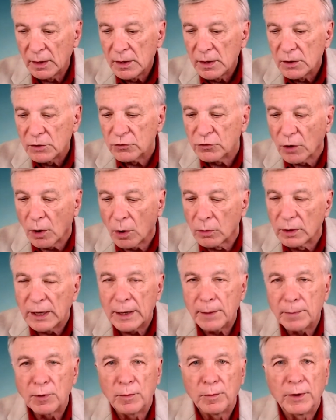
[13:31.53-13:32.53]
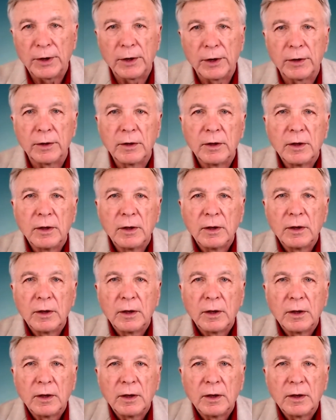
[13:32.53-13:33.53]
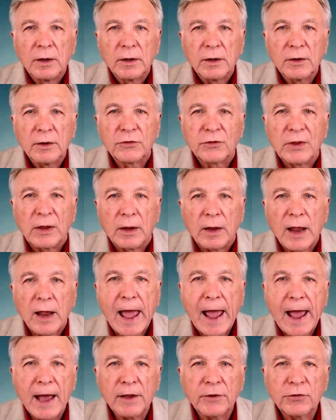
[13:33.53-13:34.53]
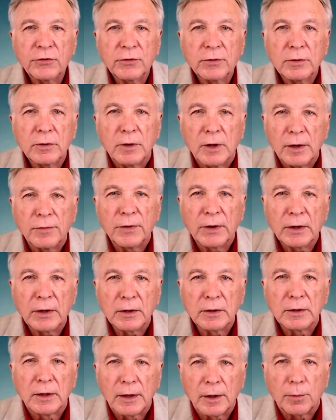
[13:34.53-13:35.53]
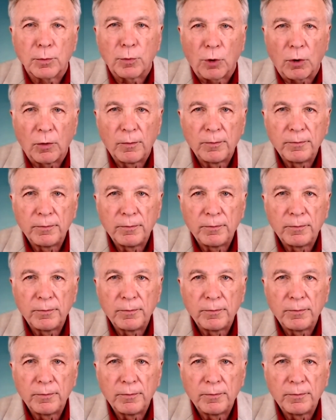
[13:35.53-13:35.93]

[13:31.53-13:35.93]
Joe Lieberman is the last living liberal.